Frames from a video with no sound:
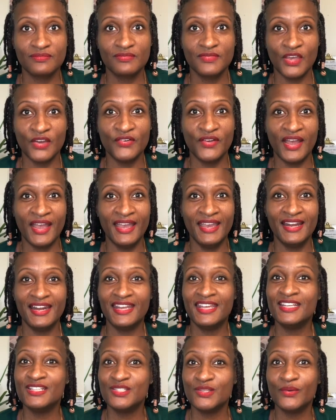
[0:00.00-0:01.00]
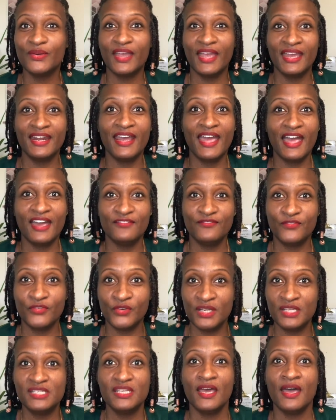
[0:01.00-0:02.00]
All right? It's okay to have
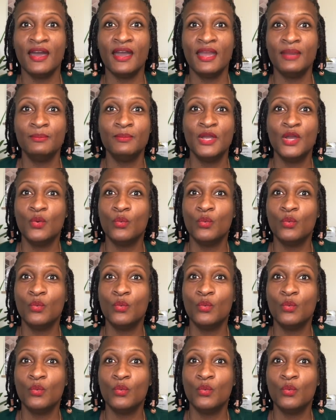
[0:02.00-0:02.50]
free time